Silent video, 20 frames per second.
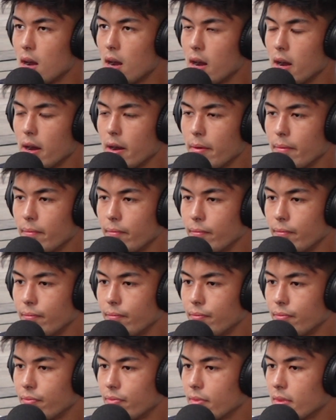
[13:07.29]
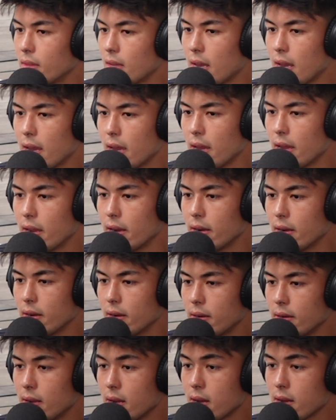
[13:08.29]
So
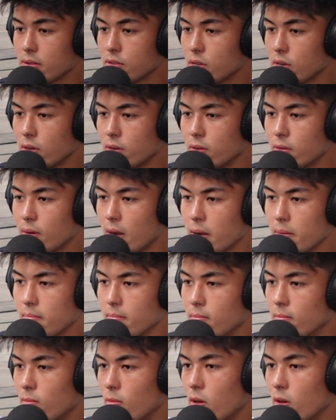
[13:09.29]
I